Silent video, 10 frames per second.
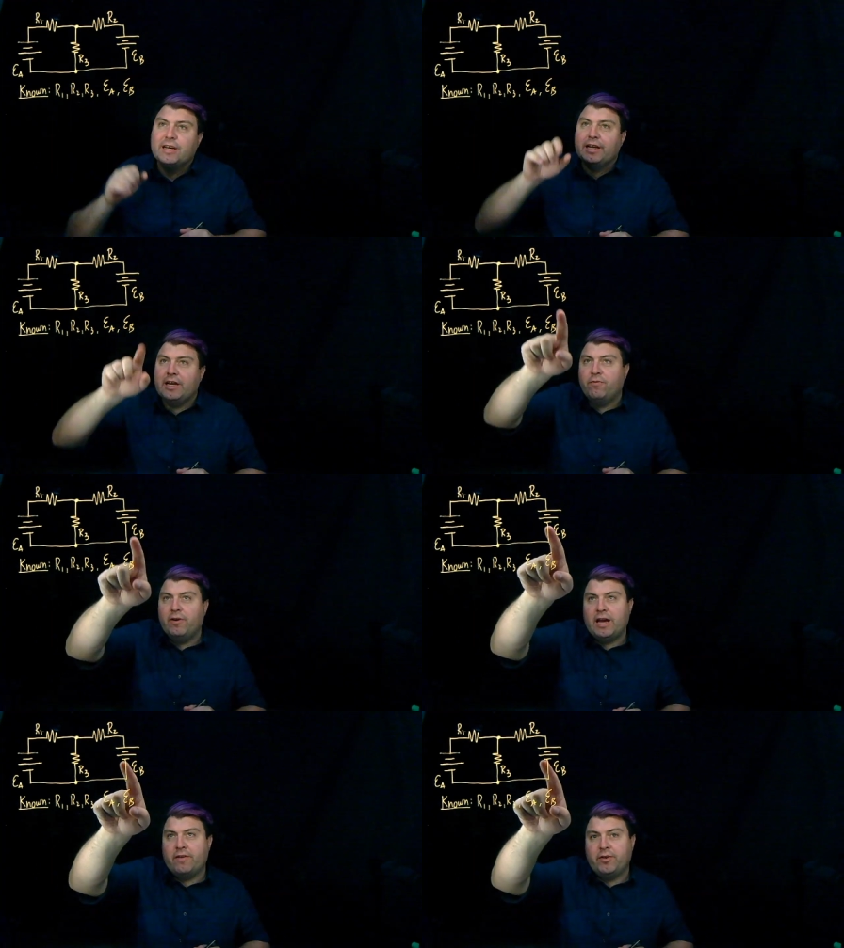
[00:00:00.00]
If we
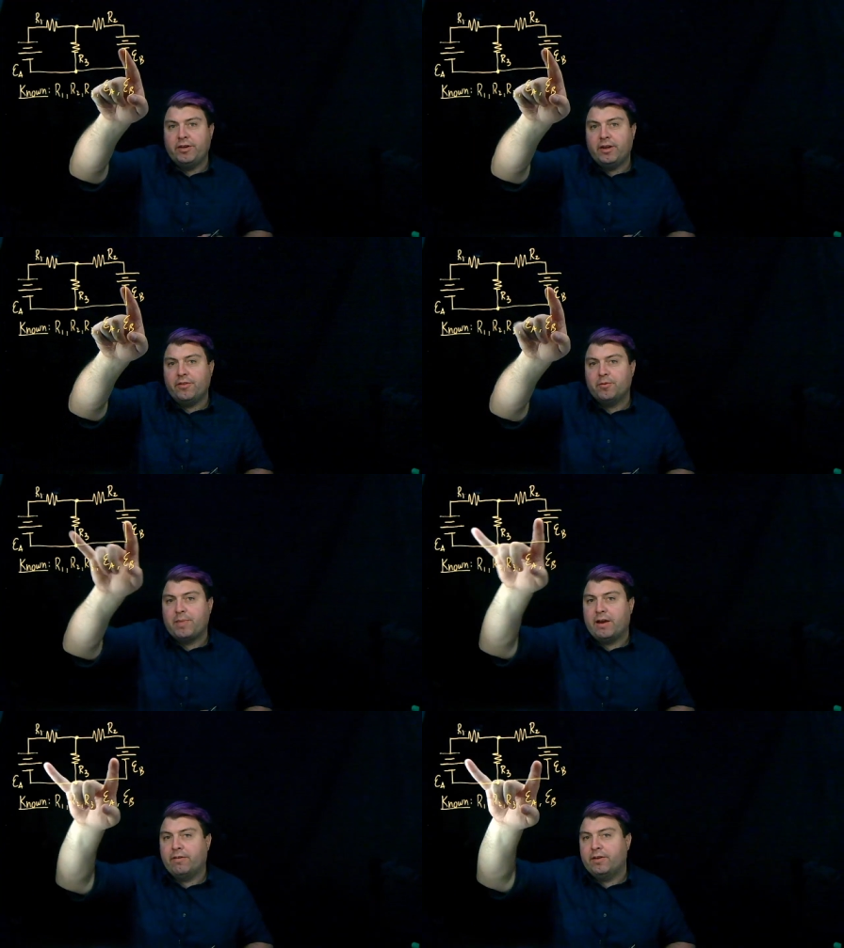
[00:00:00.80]
have another
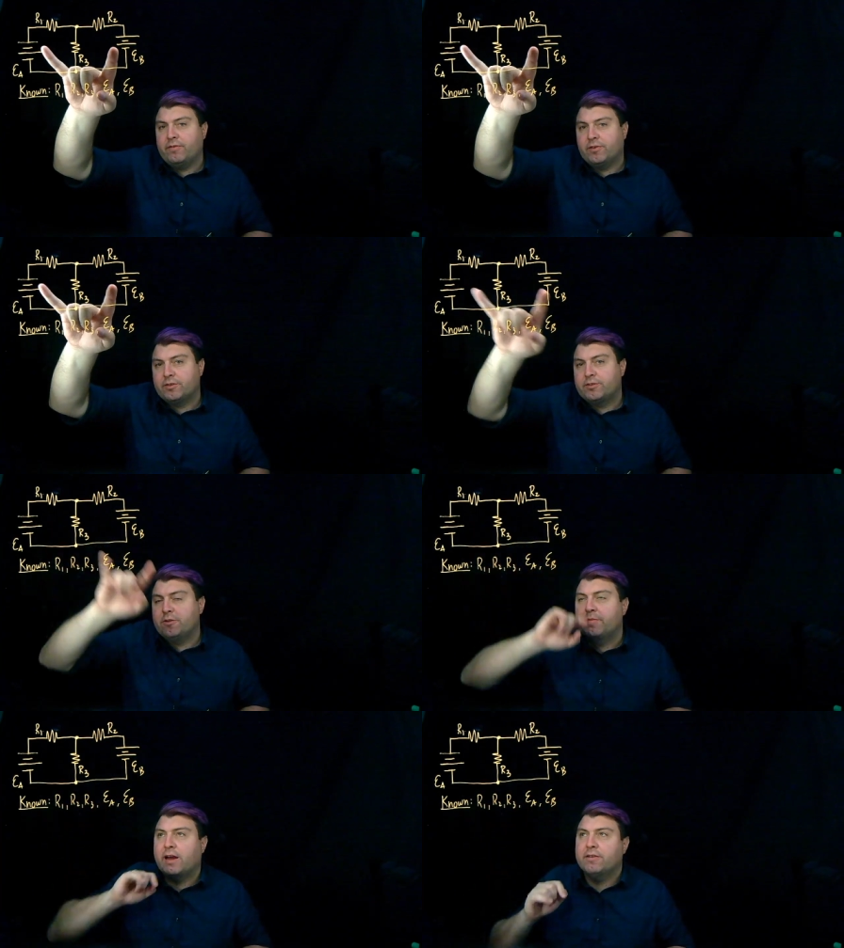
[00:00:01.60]
battery with a two
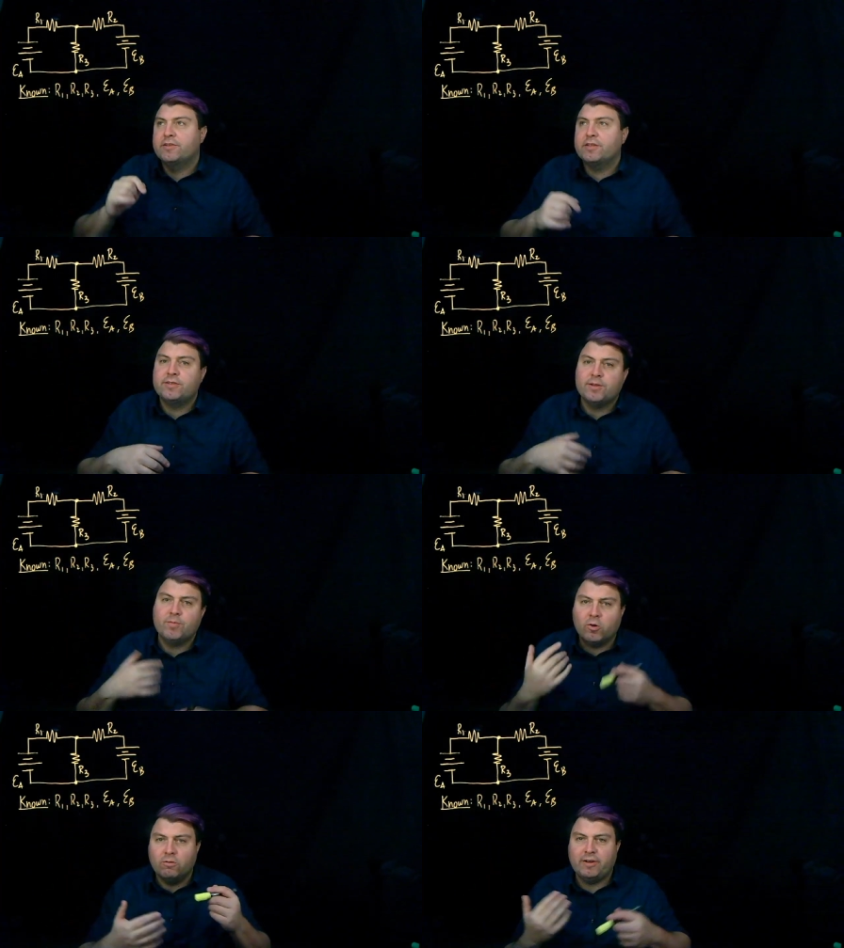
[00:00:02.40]
battery system,
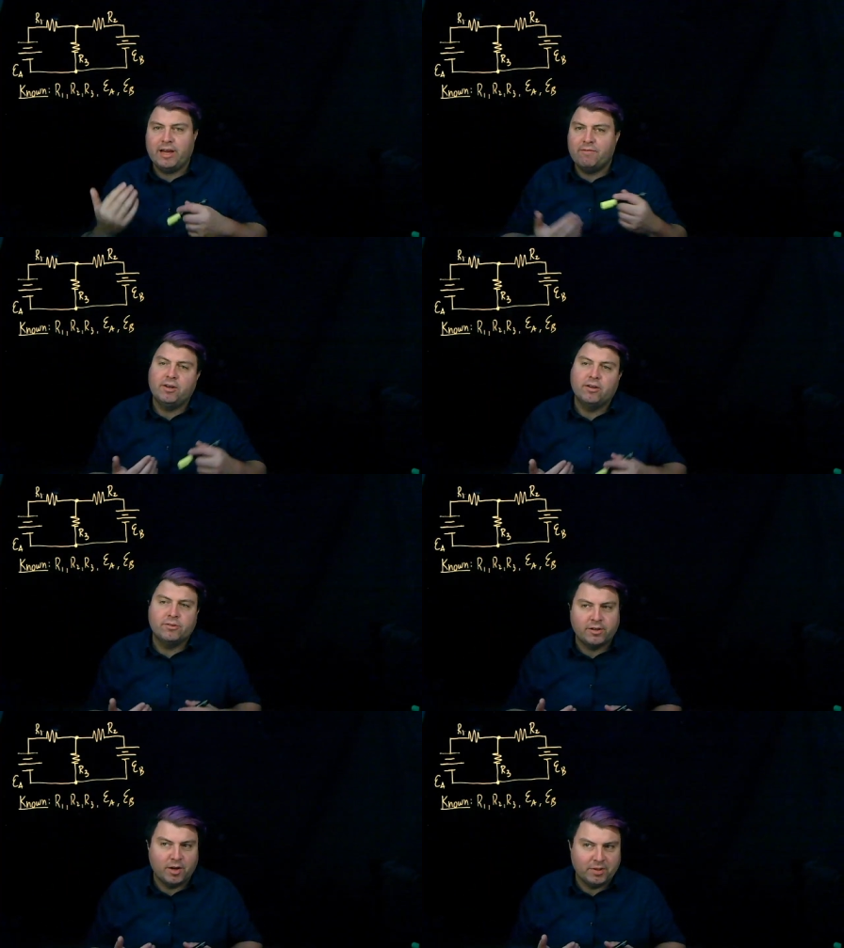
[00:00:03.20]
or if we have any other
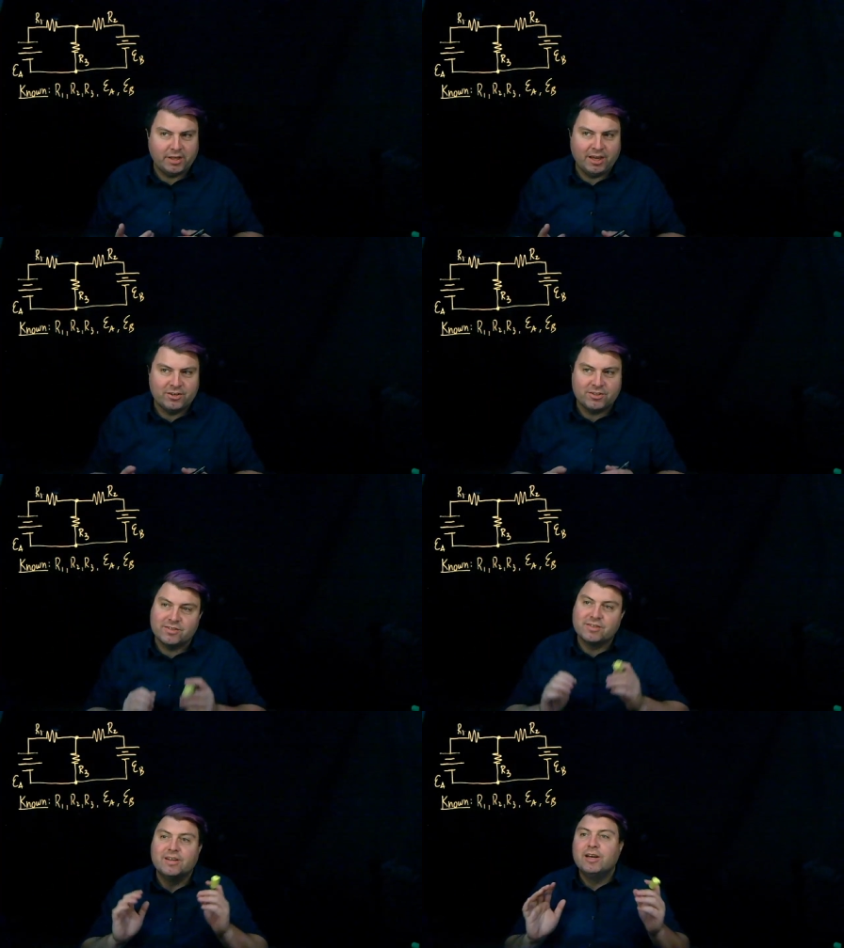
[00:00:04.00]

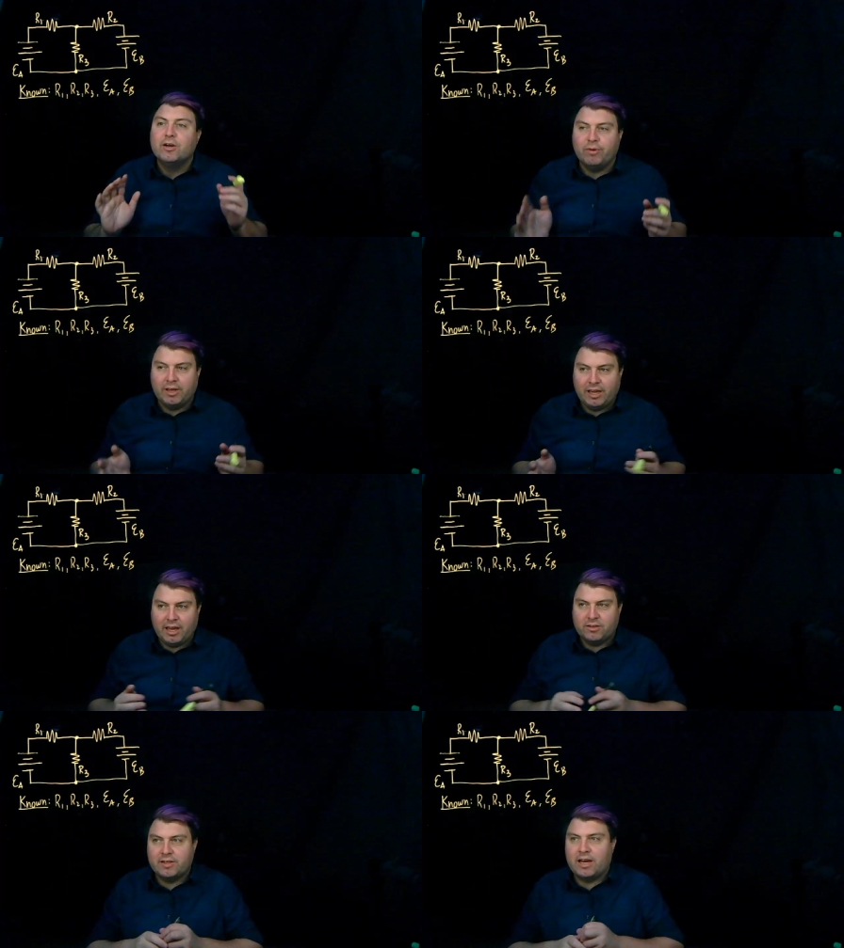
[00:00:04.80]
complications, we
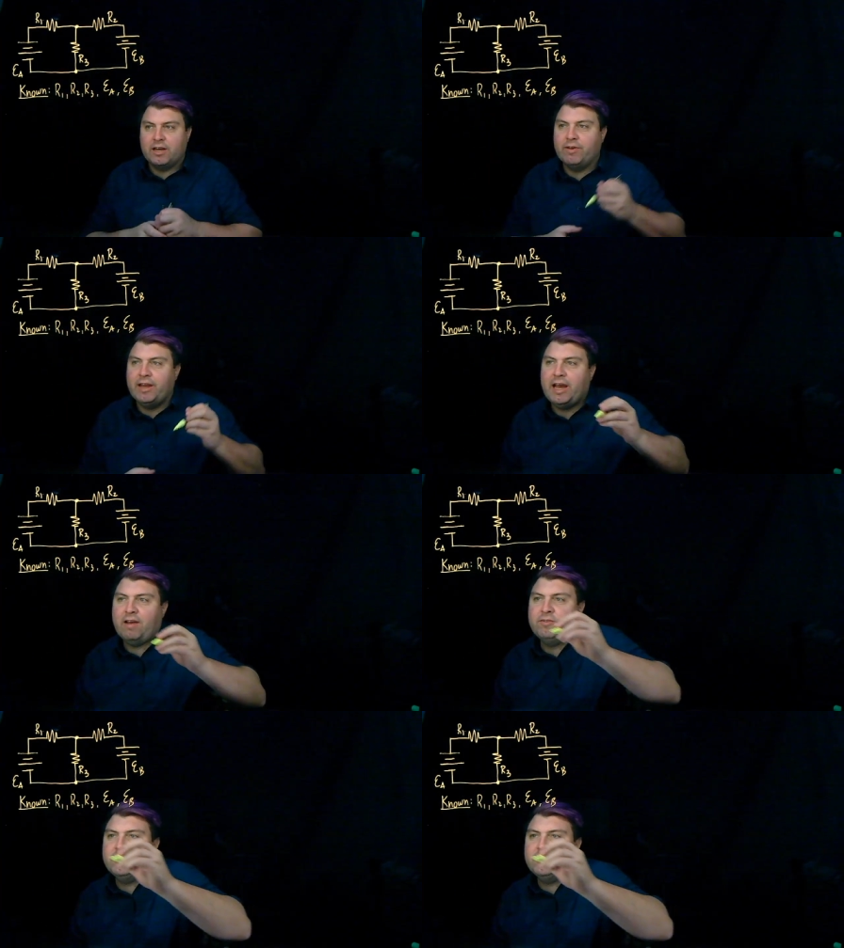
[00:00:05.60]
can't do that and we have to